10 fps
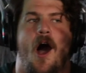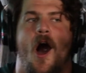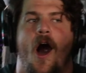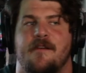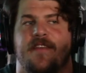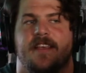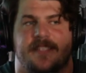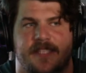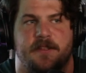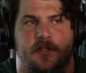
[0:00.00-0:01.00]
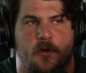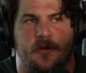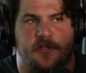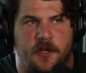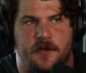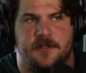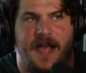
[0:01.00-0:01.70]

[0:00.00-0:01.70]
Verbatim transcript: Obviously, the door's closed,